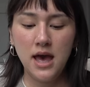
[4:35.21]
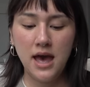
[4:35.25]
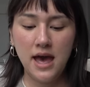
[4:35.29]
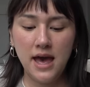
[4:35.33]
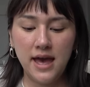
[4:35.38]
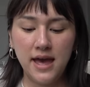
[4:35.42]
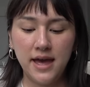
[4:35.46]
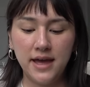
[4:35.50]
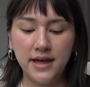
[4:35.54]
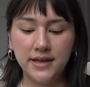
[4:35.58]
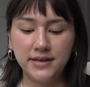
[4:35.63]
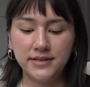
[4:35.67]

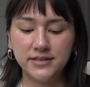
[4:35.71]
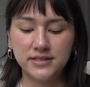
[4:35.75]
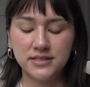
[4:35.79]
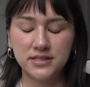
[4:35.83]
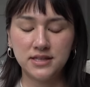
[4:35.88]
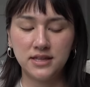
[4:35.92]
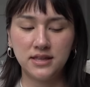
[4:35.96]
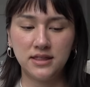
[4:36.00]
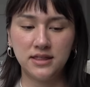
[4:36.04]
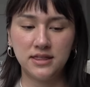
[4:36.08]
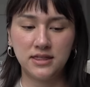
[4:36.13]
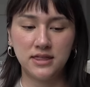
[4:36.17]
And
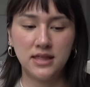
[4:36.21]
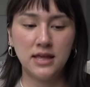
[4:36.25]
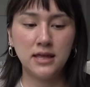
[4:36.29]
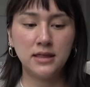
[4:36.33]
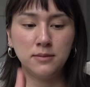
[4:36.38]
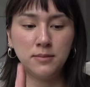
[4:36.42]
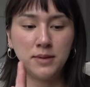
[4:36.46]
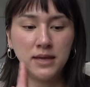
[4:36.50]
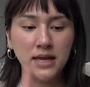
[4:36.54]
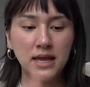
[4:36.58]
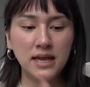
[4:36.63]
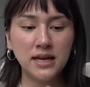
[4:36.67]
in
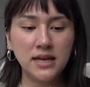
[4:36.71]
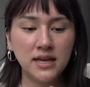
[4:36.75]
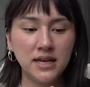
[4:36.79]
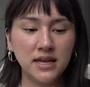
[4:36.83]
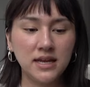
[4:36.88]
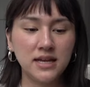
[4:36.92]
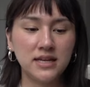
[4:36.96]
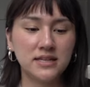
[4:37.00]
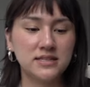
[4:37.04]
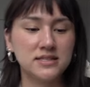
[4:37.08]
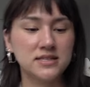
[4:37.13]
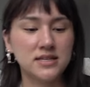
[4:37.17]
the beginning,
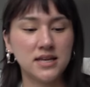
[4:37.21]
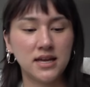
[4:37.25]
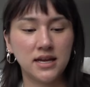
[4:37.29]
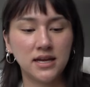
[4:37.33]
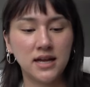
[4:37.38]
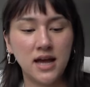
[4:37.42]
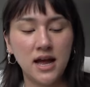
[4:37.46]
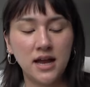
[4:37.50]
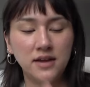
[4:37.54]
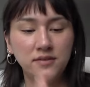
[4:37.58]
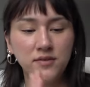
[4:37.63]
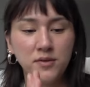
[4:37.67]
it's
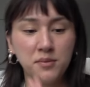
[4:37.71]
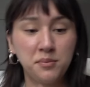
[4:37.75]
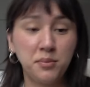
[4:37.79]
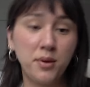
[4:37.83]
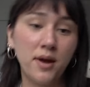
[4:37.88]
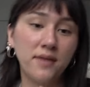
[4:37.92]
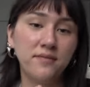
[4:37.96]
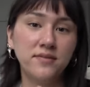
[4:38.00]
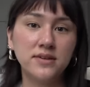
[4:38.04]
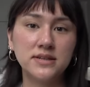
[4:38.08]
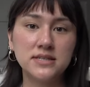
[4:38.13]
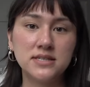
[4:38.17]
like kind of a
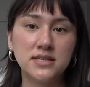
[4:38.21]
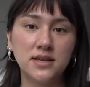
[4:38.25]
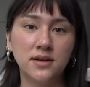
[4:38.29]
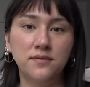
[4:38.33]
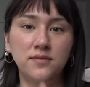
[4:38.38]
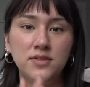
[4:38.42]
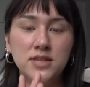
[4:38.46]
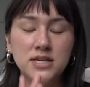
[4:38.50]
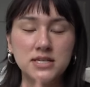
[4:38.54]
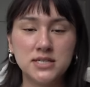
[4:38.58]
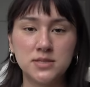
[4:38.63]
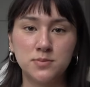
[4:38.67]
preface
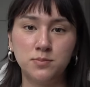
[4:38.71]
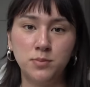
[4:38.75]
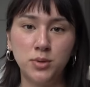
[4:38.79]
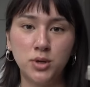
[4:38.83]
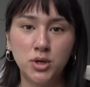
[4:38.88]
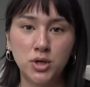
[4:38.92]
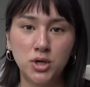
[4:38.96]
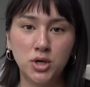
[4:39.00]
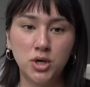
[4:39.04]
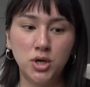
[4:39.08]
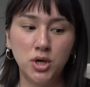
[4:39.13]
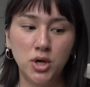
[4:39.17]
of this
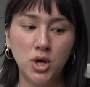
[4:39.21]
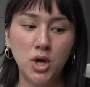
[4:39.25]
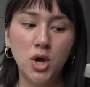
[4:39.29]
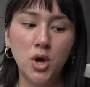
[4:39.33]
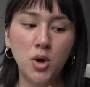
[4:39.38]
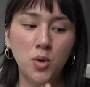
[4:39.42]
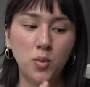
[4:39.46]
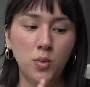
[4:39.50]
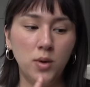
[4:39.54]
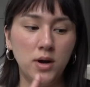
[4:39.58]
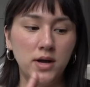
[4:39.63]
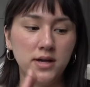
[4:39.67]
book
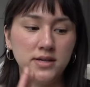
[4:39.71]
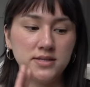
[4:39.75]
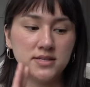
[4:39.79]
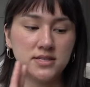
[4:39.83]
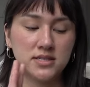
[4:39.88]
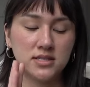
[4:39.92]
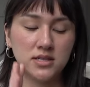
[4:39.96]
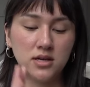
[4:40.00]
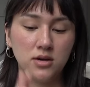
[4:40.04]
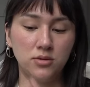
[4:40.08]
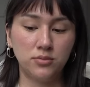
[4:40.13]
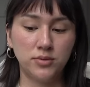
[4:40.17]

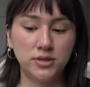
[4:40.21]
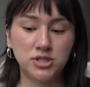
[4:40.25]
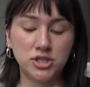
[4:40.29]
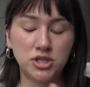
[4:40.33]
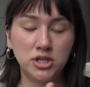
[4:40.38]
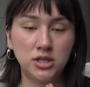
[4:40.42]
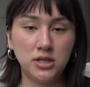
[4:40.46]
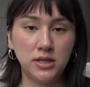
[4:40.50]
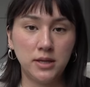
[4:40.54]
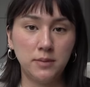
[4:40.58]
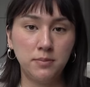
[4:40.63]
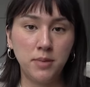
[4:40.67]
was
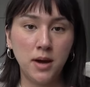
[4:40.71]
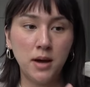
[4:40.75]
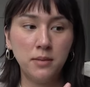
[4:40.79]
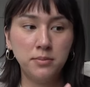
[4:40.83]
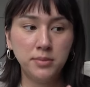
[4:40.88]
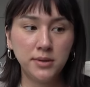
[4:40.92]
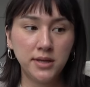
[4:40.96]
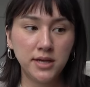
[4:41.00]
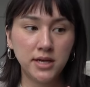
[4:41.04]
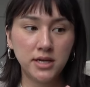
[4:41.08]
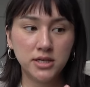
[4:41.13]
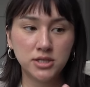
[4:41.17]
originally
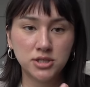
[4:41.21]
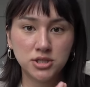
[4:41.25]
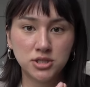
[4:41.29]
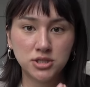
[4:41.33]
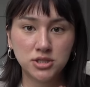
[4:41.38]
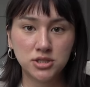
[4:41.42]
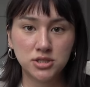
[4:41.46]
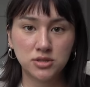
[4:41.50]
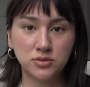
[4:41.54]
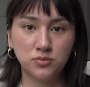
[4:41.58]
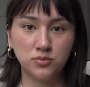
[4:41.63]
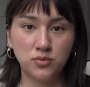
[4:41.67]

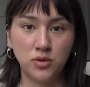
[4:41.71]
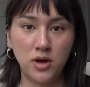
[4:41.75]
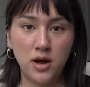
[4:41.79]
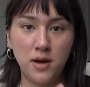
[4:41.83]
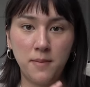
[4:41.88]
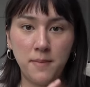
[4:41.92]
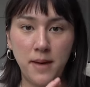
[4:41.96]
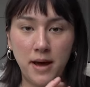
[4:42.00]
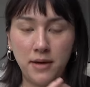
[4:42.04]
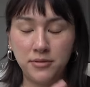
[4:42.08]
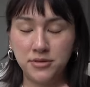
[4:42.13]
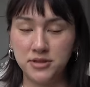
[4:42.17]
published
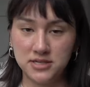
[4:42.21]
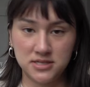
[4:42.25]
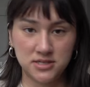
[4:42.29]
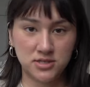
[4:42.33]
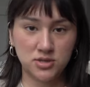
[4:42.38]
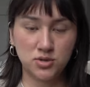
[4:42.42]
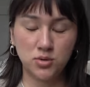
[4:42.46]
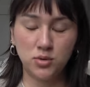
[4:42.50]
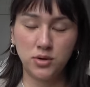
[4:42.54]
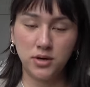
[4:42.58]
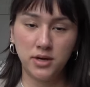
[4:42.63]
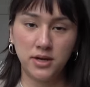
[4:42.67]
about this
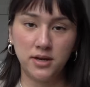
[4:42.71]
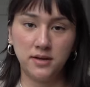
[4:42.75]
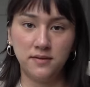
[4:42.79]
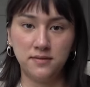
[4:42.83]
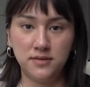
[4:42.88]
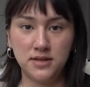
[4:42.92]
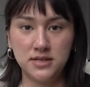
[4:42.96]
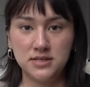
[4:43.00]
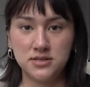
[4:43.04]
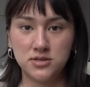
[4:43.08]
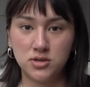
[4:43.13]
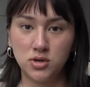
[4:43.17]
story of
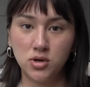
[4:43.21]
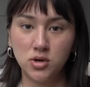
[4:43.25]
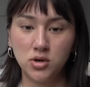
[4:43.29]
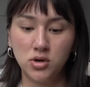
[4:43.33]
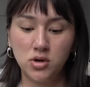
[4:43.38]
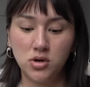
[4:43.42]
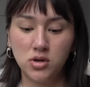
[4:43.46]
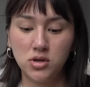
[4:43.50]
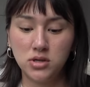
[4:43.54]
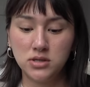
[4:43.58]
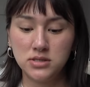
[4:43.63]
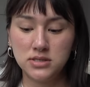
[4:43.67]
these
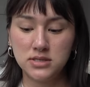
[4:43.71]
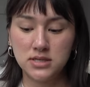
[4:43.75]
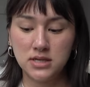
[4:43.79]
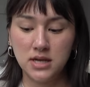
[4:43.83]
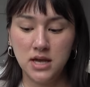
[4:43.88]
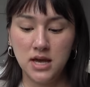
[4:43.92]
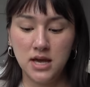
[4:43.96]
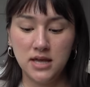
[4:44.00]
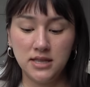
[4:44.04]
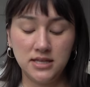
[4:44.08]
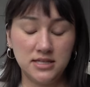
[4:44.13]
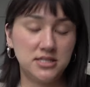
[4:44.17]
girls,
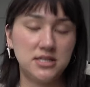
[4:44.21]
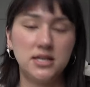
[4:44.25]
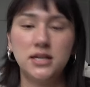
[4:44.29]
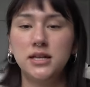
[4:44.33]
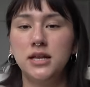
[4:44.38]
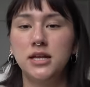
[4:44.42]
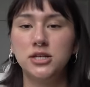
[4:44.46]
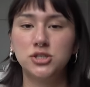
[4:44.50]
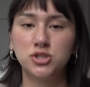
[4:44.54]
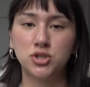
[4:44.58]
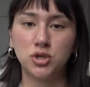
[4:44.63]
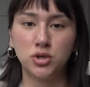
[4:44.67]
these
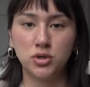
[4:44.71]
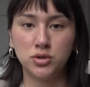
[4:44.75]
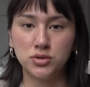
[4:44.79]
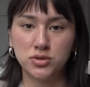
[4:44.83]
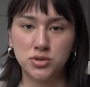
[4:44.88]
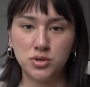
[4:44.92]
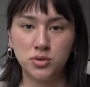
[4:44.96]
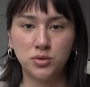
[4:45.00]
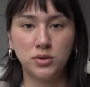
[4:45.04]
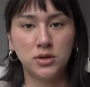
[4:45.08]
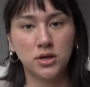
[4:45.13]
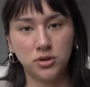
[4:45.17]
teenage
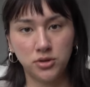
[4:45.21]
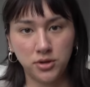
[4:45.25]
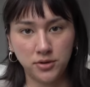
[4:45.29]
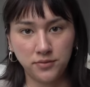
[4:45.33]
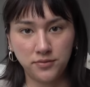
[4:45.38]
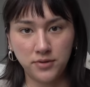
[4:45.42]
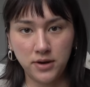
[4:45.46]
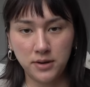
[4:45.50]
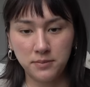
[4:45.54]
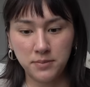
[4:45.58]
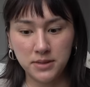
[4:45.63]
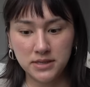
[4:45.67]
girls who killed their
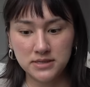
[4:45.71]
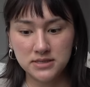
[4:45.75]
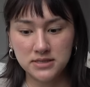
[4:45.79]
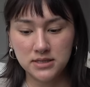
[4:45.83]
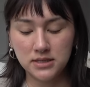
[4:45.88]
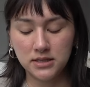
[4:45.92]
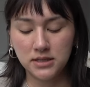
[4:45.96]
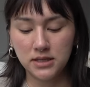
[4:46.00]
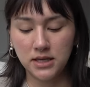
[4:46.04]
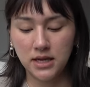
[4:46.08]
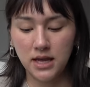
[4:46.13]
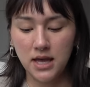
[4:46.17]
friend,
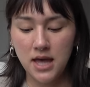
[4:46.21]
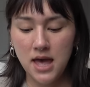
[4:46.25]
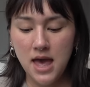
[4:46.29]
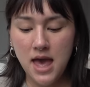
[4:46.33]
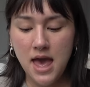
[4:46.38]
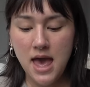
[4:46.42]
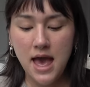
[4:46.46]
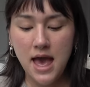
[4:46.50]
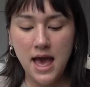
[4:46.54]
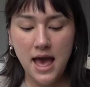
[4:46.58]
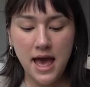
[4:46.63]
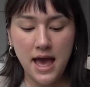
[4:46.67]
basically
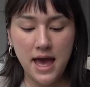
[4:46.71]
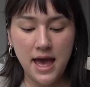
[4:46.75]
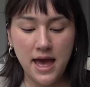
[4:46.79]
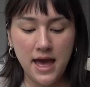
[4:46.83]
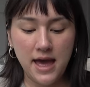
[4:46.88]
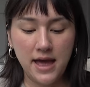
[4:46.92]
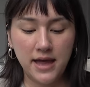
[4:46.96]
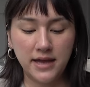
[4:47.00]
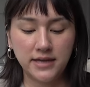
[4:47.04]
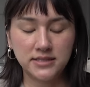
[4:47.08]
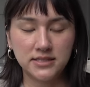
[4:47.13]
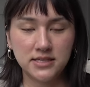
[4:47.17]

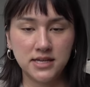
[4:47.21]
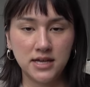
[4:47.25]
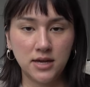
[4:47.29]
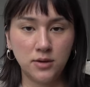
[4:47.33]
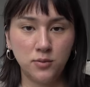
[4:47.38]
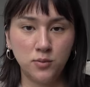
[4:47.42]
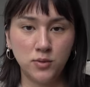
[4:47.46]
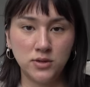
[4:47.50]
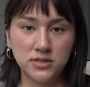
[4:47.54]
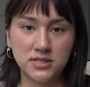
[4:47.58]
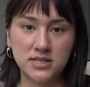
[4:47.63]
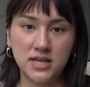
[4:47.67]
and
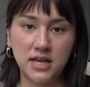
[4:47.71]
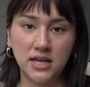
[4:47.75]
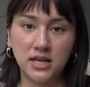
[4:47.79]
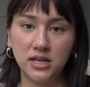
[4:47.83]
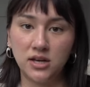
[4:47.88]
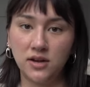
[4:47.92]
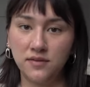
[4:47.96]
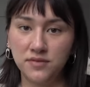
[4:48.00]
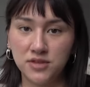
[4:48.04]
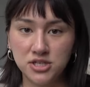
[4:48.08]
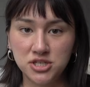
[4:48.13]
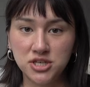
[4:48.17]
it was
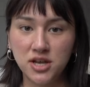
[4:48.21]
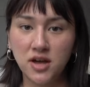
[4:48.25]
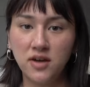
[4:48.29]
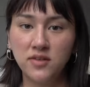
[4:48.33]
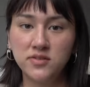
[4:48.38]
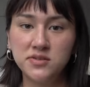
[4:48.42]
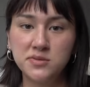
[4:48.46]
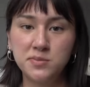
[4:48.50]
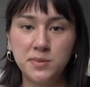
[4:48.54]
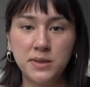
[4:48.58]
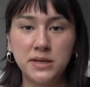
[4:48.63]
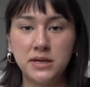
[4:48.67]
taken off the
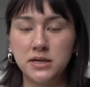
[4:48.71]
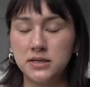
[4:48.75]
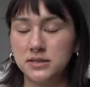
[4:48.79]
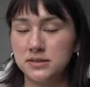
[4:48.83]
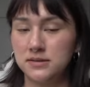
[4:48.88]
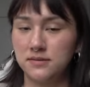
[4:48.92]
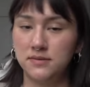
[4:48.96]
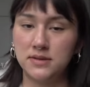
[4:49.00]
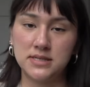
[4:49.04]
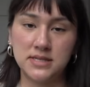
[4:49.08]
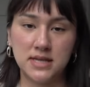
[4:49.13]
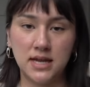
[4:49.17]
shelves because
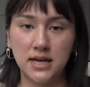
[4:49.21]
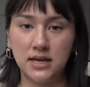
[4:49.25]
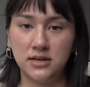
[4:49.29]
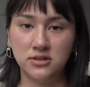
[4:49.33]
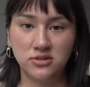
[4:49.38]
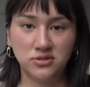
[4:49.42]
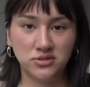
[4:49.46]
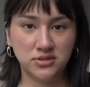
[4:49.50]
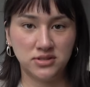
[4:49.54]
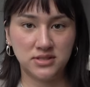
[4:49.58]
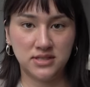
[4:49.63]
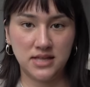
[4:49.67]
of the
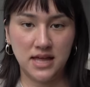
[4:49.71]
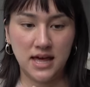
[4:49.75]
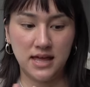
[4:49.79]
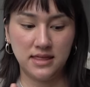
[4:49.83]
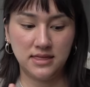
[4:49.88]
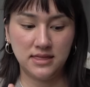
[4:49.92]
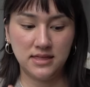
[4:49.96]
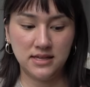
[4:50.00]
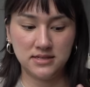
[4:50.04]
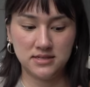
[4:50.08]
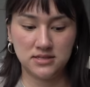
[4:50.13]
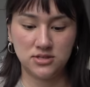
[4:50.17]
scandals
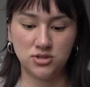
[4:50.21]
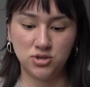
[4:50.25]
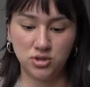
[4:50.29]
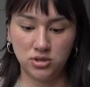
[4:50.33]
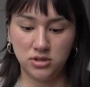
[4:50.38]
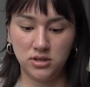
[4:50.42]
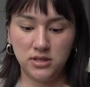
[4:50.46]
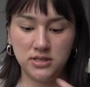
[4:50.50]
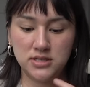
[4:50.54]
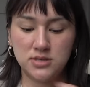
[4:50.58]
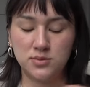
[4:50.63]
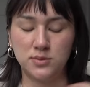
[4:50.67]
that this
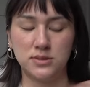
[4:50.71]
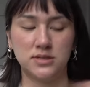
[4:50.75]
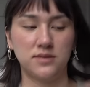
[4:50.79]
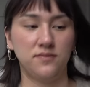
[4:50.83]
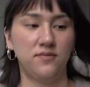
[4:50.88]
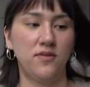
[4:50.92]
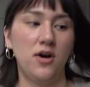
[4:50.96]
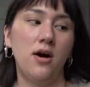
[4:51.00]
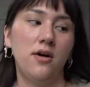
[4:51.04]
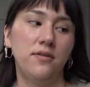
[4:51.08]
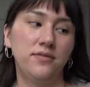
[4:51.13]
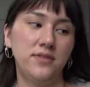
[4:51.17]
journalist was
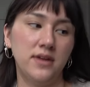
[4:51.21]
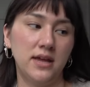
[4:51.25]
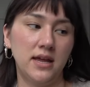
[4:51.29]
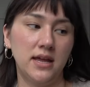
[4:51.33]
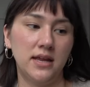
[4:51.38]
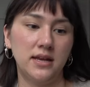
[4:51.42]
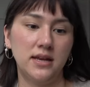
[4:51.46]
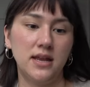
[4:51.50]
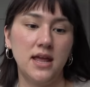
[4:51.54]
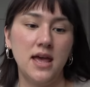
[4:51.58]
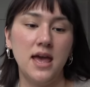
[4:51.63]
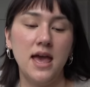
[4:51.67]
involved
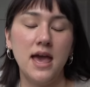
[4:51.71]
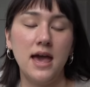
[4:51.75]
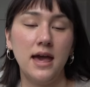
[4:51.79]
in.